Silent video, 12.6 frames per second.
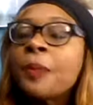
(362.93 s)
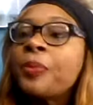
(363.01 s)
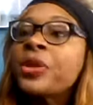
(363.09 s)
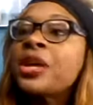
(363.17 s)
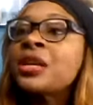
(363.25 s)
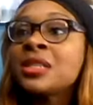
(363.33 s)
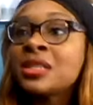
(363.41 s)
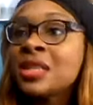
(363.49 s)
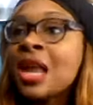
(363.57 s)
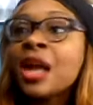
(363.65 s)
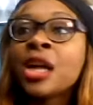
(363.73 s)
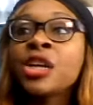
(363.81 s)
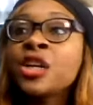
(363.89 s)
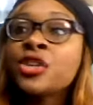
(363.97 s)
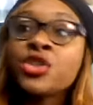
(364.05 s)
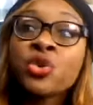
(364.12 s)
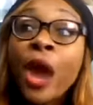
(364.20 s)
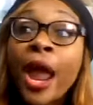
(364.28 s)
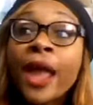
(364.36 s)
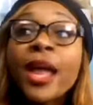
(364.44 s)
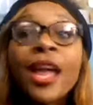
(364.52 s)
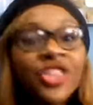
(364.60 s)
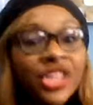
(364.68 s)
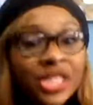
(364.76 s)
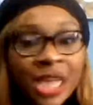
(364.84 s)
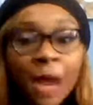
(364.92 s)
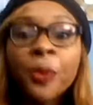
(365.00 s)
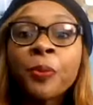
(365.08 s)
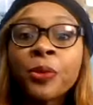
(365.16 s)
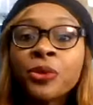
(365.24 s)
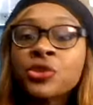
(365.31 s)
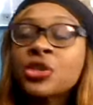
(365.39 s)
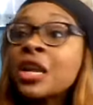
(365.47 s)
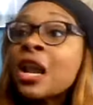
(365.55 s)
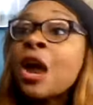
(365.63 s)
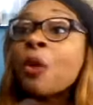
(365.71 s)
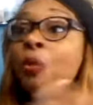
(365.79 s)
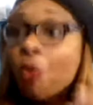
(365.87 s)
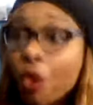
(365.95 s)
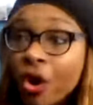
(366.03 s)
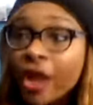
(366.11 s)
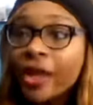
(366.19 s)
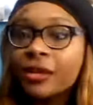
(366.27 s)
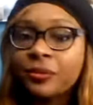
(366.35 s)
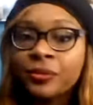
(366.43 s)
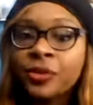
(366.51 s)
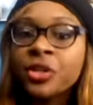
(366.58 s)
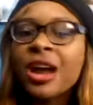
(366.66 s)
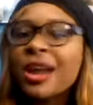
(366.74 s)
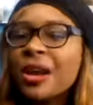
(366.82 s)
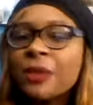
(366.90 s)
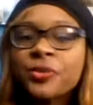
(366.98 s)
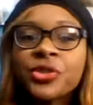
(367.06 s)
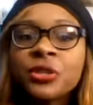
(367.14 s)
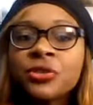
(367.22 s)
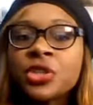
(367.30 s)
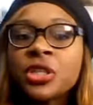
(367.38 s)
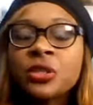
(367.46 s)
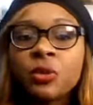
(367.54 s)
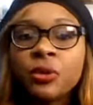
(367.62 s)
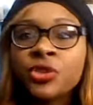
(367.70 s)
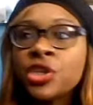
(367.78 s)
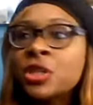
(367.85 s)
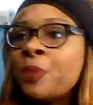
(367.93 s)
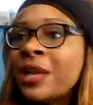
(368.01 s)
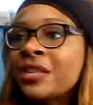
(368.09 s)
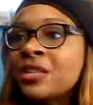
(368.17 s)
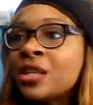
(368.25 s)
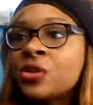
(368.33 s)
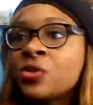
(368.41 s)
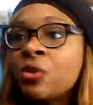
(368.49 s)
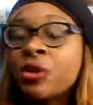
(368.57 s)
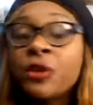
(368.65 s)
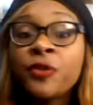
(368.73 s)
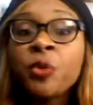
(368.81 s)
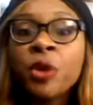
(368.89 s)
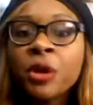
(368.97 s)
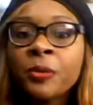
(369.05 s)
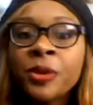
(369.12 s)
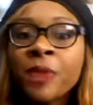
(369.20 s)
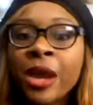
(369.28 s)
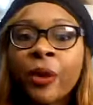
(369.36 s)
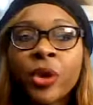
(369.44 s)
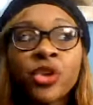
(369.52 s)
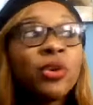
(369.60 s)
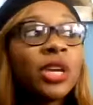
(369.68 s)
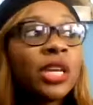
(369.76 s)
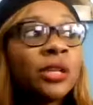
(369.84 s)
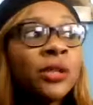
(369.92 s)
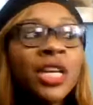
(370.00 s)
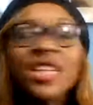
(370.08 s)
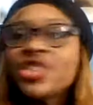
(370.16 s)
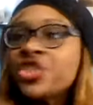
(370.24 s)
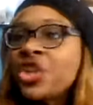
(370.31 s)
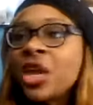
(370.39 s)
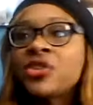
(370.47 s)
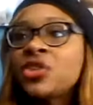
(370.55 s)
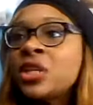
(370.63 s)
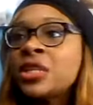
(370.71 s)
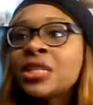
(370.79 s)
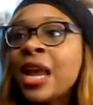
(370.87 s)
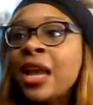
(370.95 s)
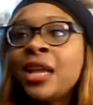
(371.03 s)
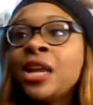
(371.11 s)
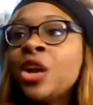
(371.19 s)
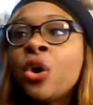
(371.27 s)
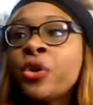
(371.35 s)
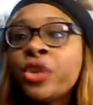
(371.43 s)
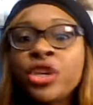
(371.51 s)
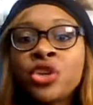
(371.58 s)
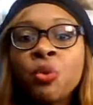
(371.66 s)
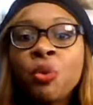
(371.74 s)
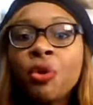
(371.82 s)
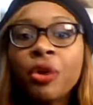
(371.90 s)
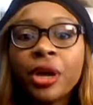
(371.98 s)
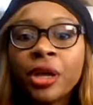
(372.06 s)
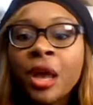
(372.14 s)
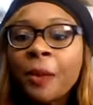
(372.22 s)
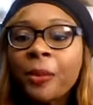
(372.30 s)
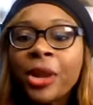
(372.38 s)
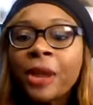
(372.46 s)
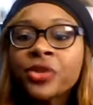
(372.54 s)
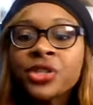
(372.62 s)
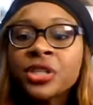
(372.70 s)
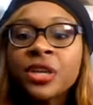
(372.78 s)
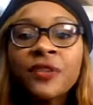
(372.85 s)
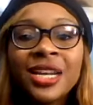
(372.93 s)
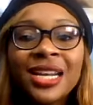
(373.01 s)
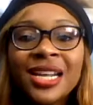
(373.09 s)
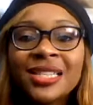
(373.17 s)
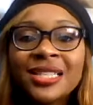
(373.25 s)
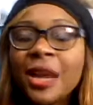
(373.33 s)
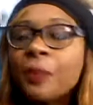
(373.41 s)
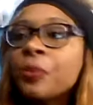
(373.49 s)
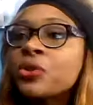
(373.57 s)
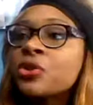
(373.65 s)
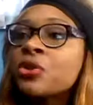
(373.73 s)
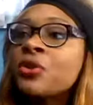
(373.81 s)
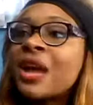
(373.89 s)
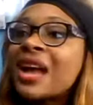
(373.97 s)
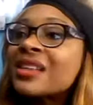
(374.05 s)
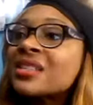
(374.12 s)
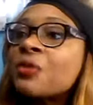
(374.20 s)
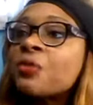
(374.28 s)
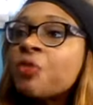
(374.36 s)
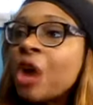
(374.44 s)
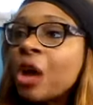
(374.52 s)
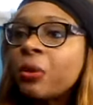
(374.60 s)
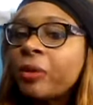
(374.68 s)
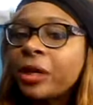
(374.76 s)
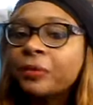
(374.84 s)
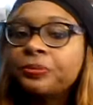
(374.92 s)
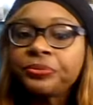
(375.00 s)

because it's not going to attract the type of person that I want. You know, and I'm still just basing this on if you want to be married. You can change this to any goal that you want, but I'm just giving an example so you guys can follow me.